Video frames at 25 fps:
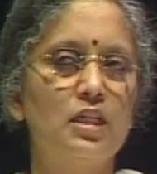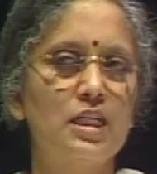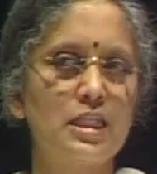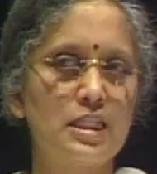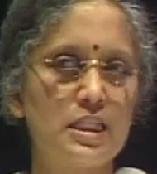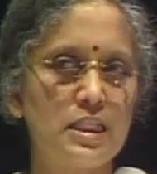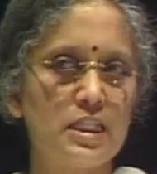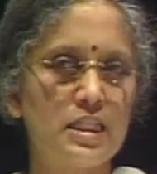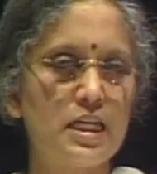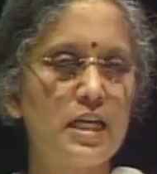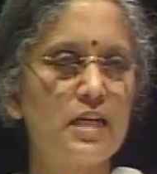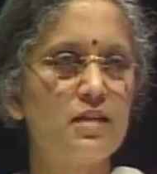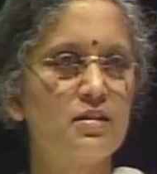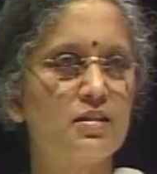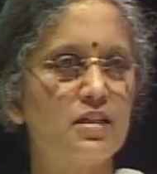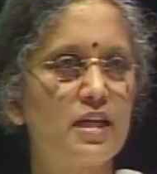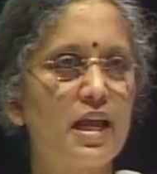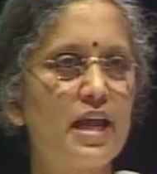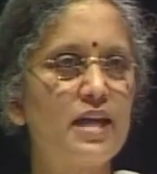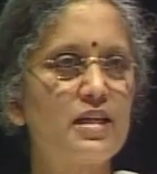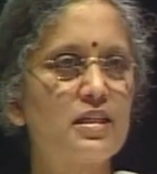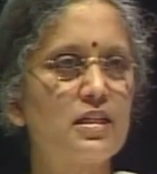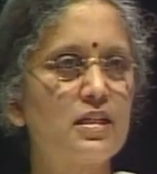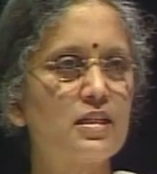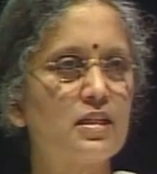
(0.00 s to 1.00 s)

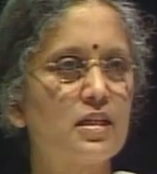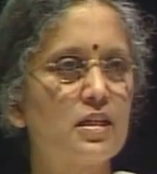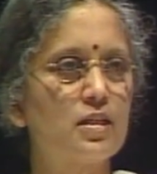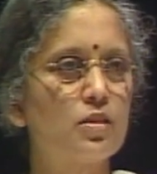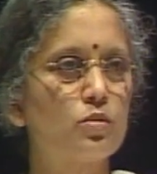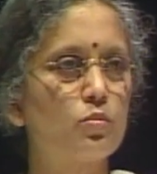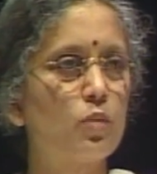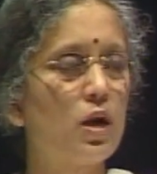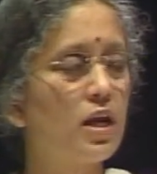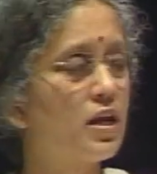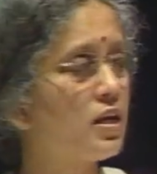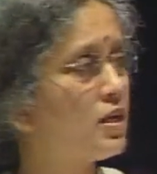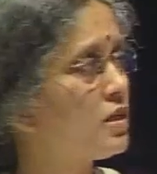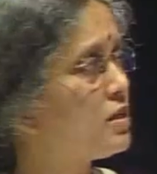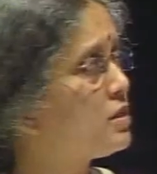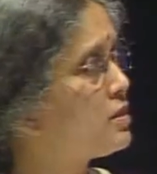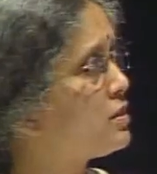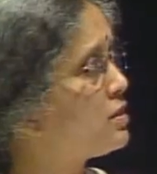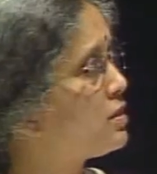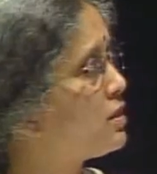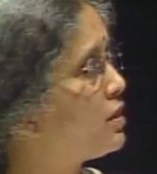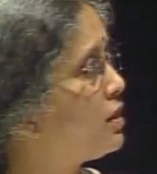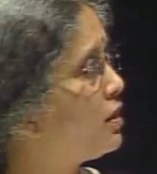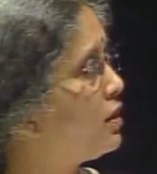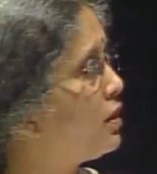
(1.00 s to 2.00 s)
distinct entities. One is